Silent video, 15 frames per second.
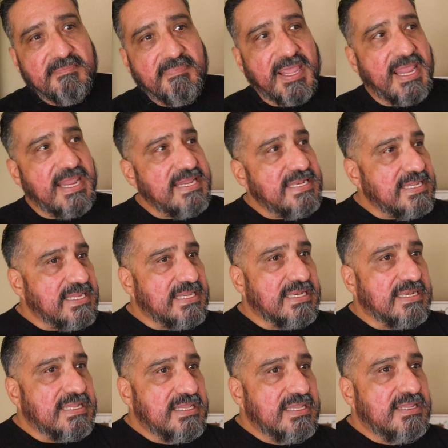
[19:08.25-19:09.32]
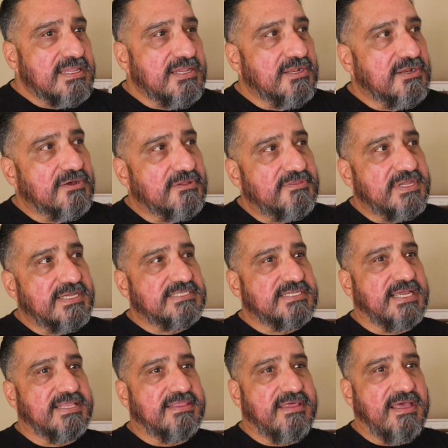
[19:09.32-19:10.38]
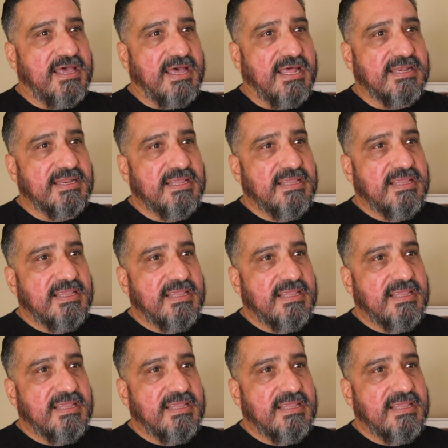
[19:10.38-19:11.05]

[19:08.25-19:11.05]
painting, you know, things like that.